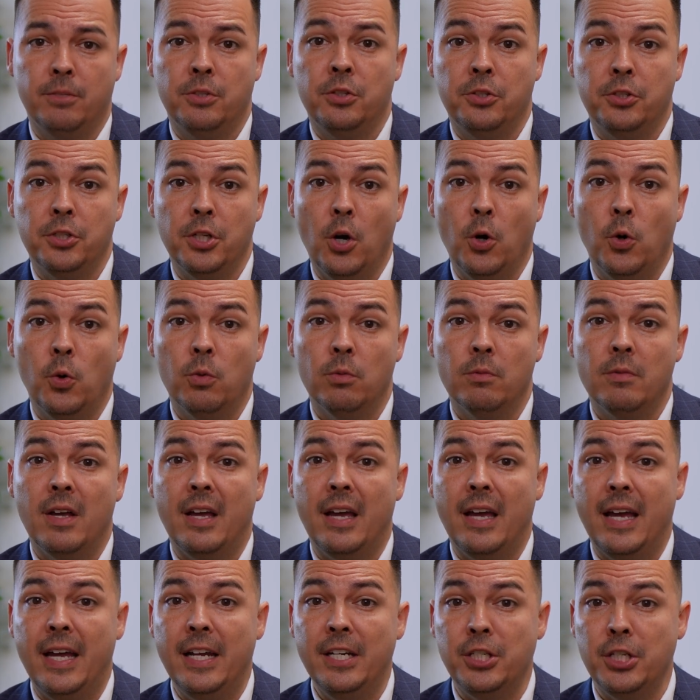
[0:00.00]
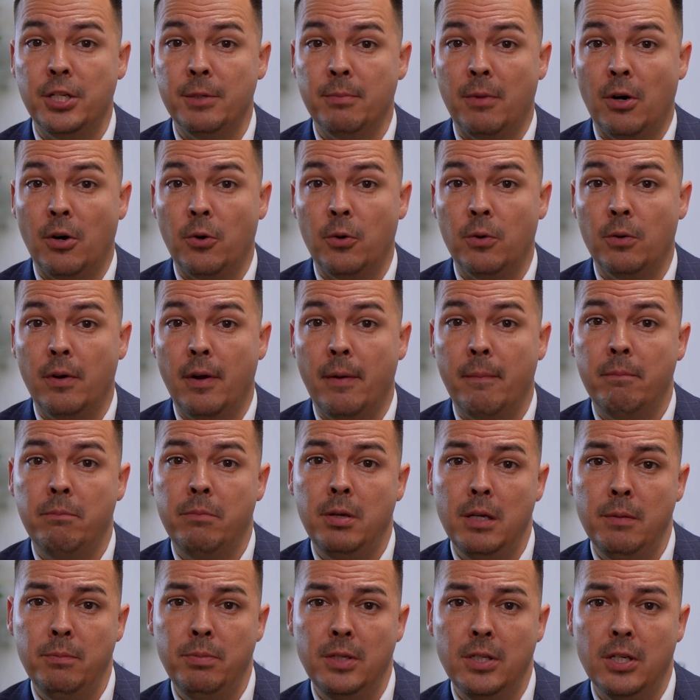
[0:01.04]
So, HMO,
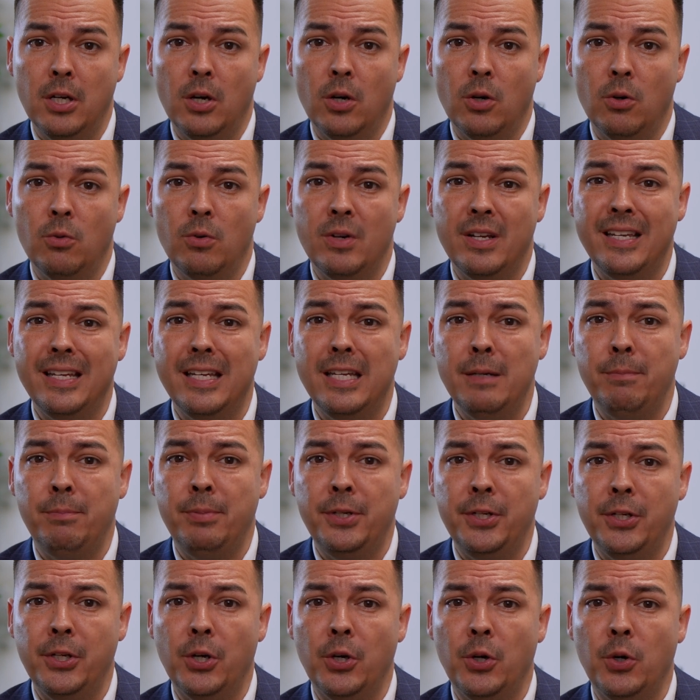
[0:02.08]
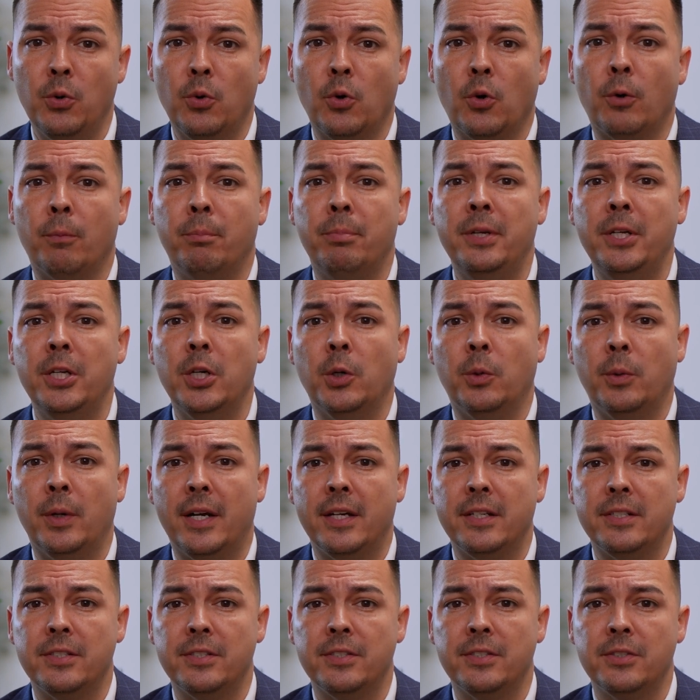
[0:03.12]
PPO, EPO, or
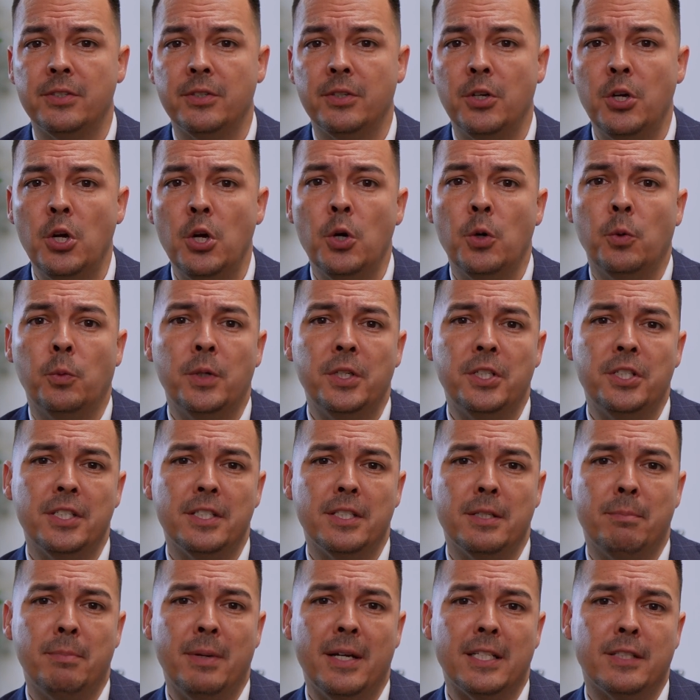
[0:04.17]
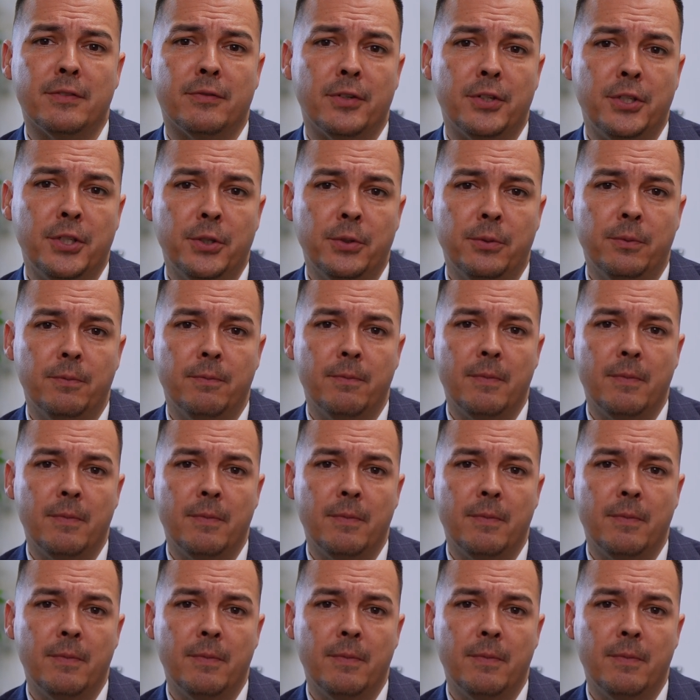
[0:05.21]
POS, which is the best for you?